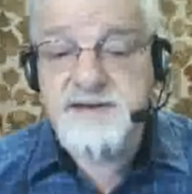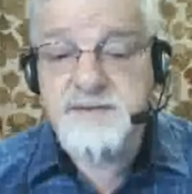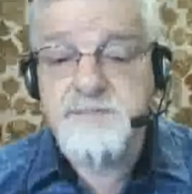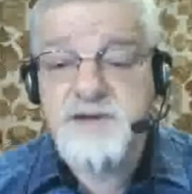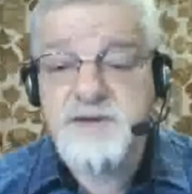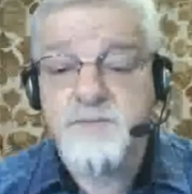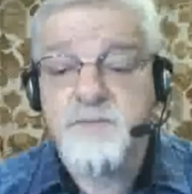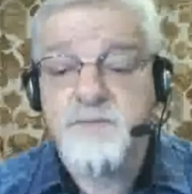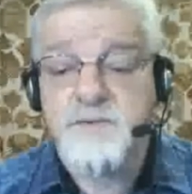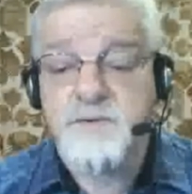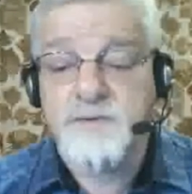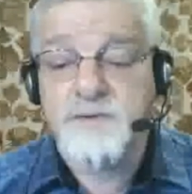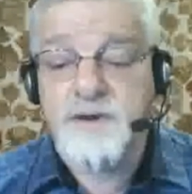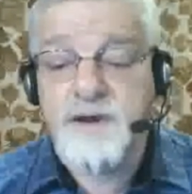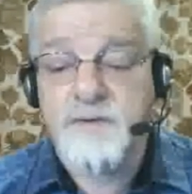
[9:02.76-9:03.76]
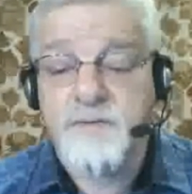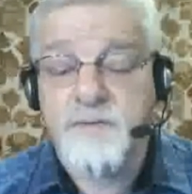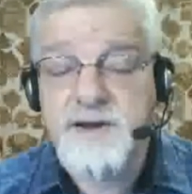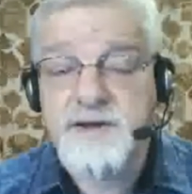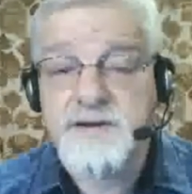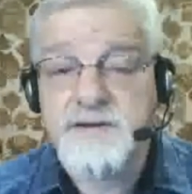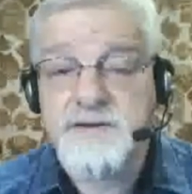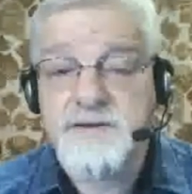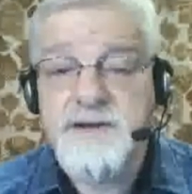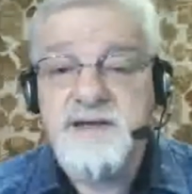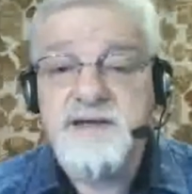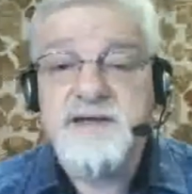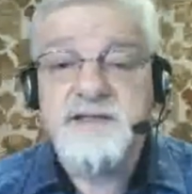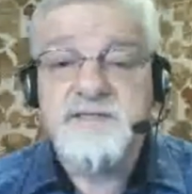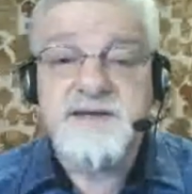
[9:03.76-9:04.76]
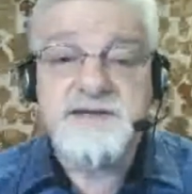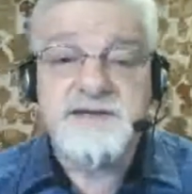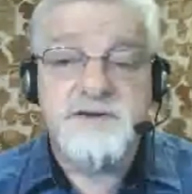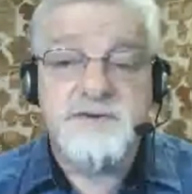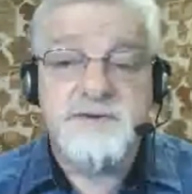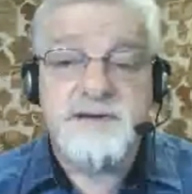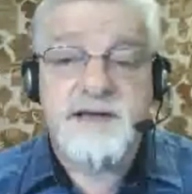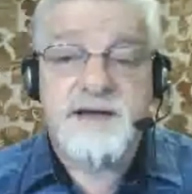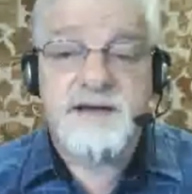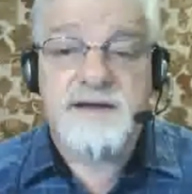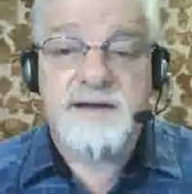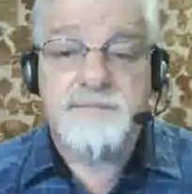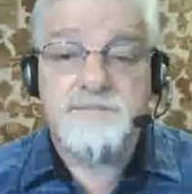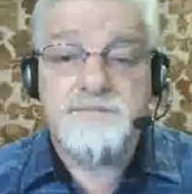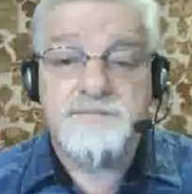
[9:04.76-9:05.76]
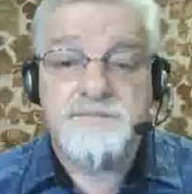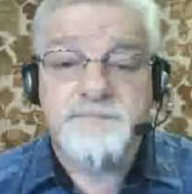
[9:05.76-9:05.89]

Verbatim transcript: to be aware that you um,